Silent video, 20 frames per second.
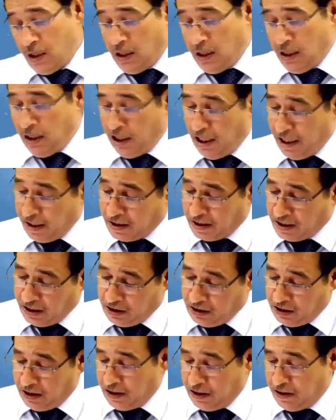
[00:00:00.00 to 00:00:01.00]
Let us say
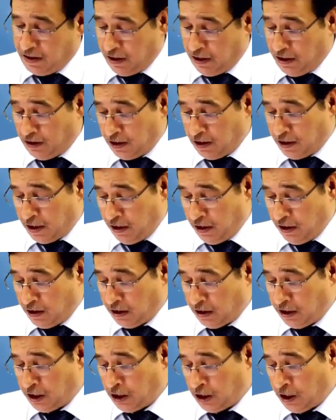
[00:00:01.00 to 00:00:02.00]
there is another
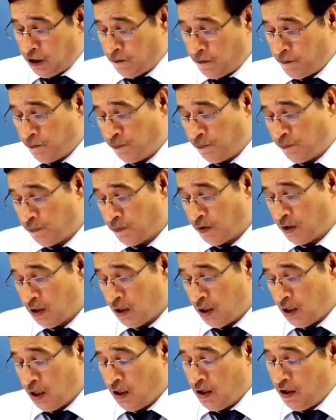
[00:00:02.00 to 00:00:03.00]
case.
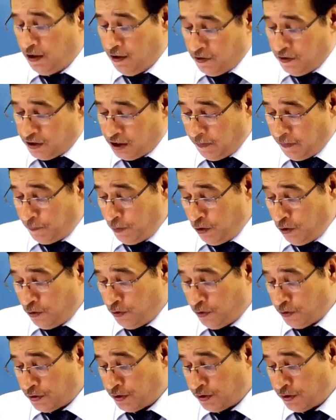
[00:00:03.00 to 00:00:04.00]

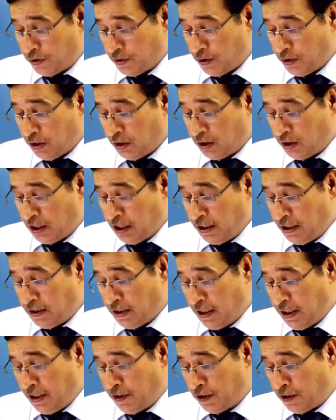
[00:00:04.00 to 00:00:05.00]
Suppose there is
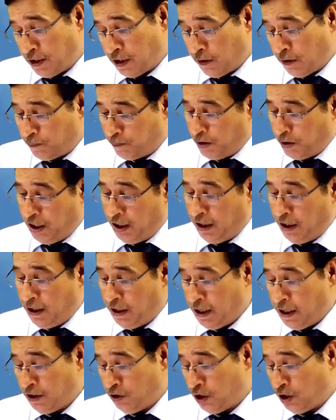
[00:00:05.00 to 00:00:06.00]
an entity P
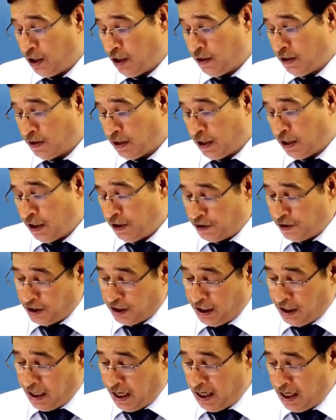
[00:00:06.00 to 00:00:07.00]
and there is an
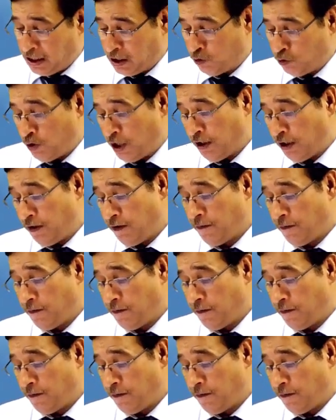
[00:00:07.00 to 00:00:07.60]
entity S1.